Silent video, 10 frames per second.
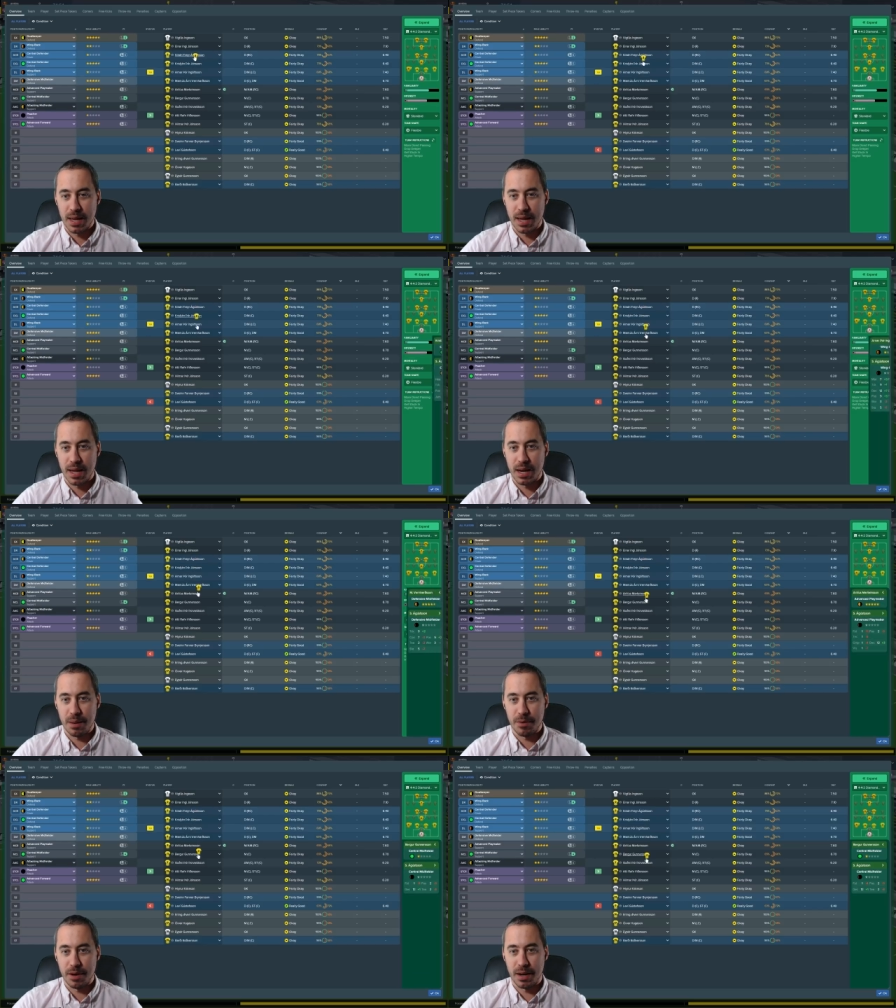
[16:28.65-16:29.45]

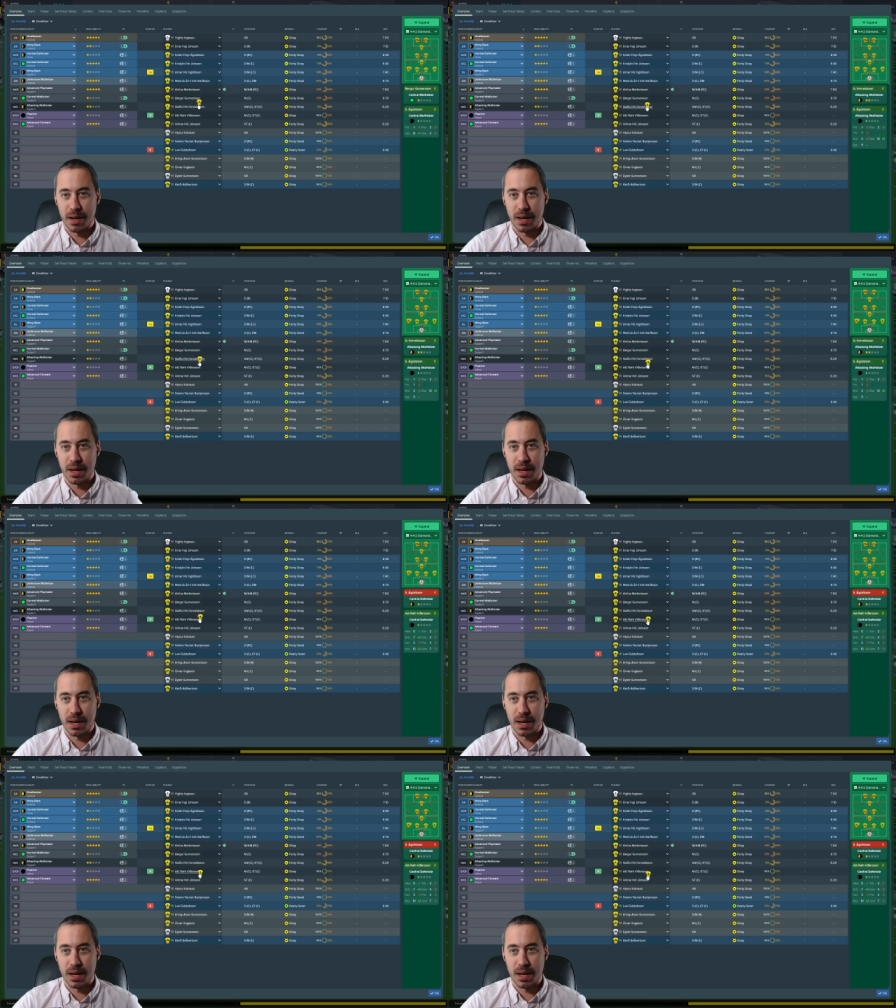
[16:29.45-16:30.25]

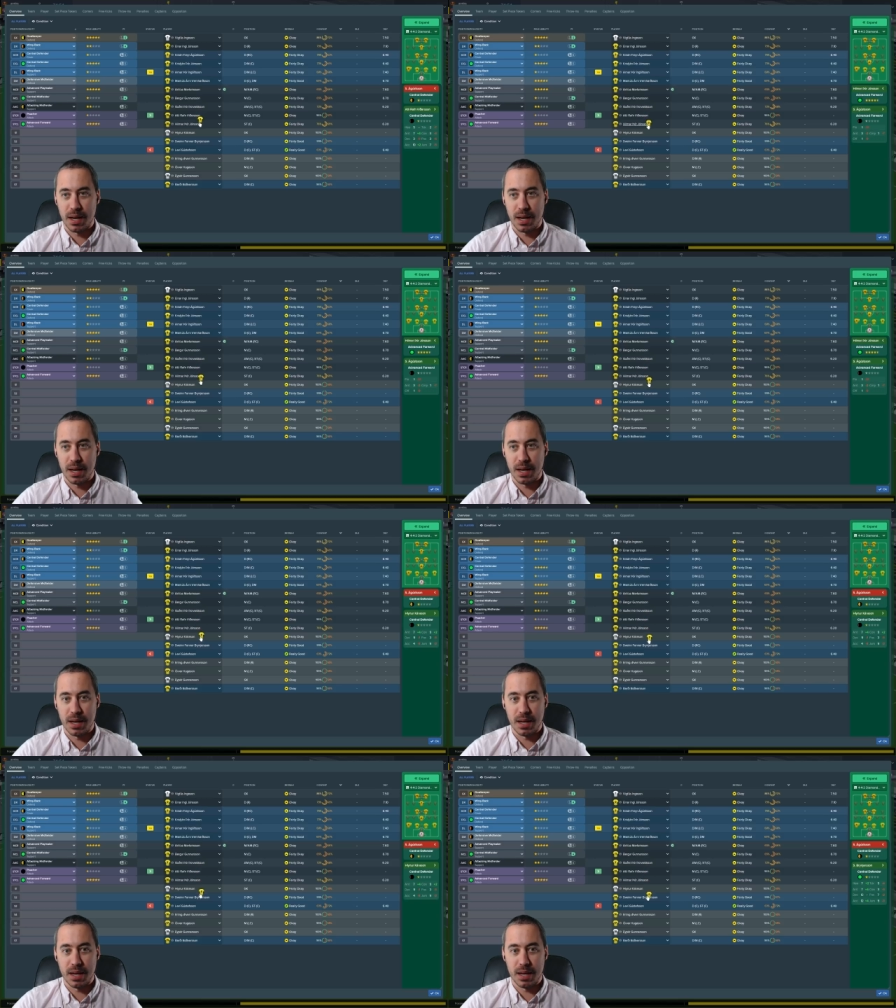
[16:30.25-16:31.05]

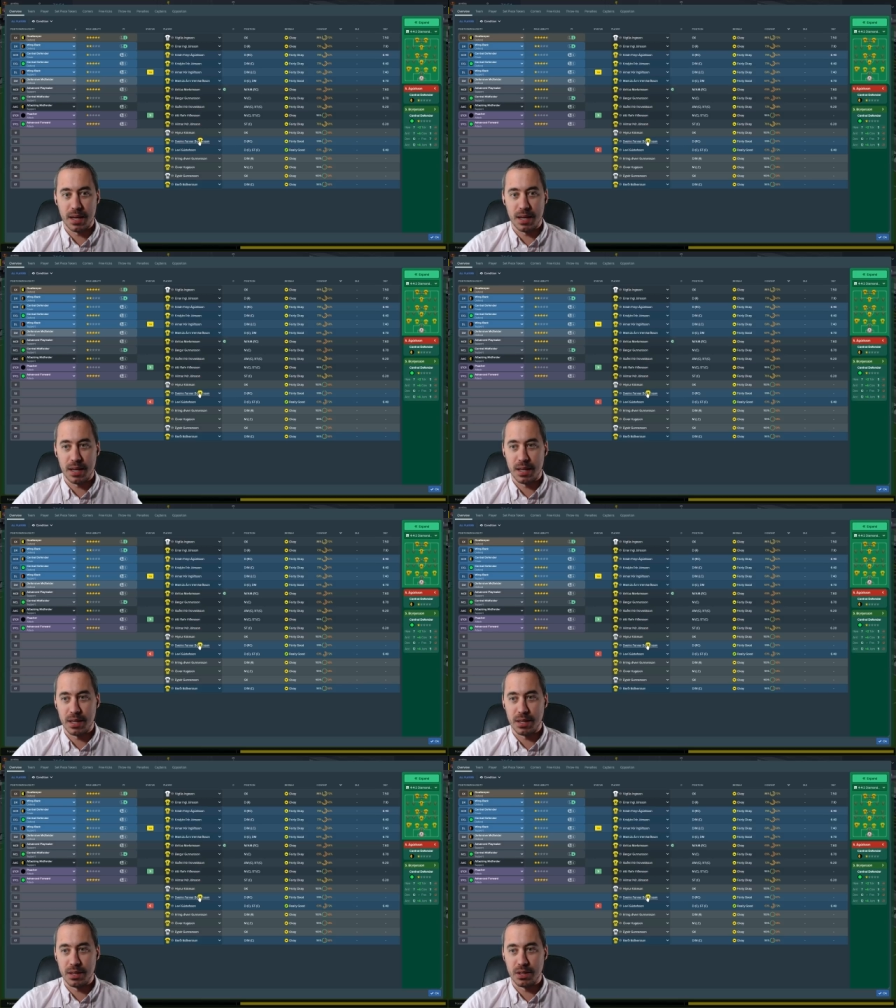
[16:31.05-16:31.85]
Anybody?